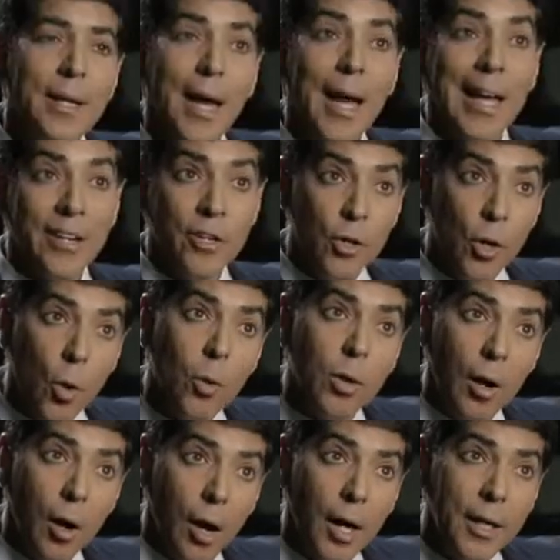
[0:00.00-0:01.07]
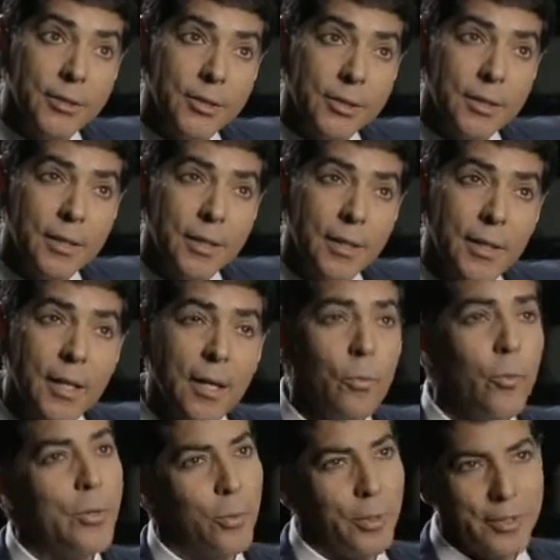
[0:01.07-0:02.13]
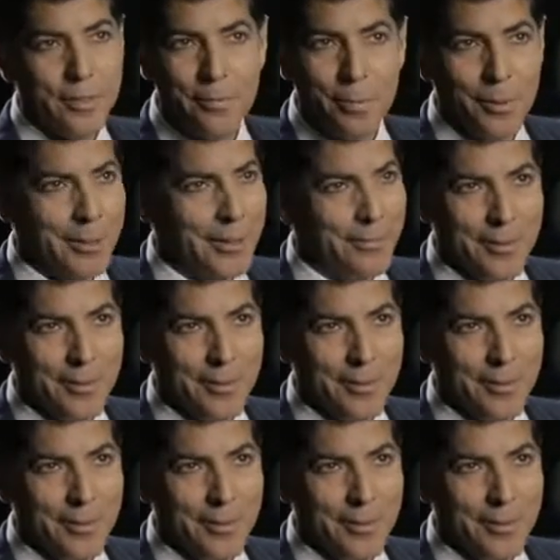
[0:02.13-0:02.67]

at no cost, we wouldn't have believed.